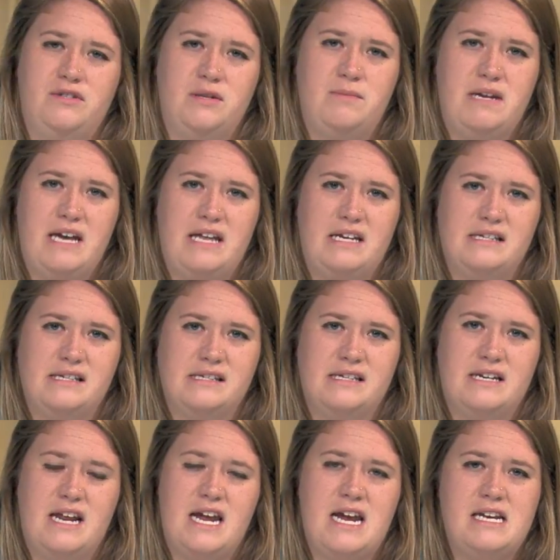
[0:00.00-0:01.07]
to be an
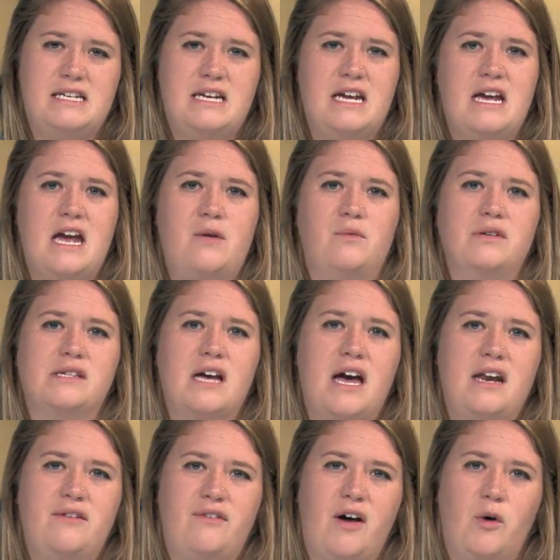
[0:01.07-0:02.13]
assistant AD and was
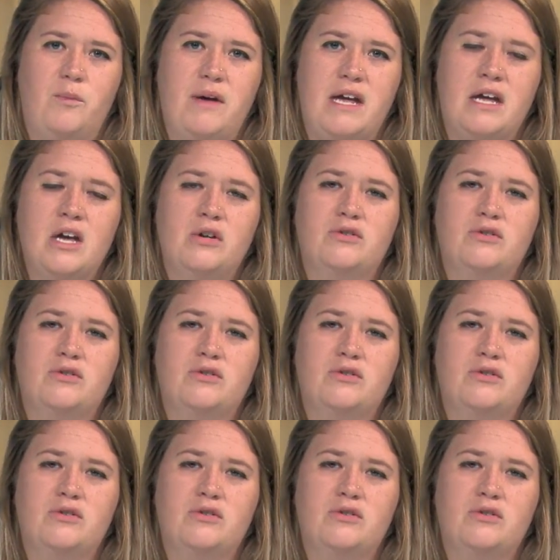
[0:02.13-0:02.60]
kind of helping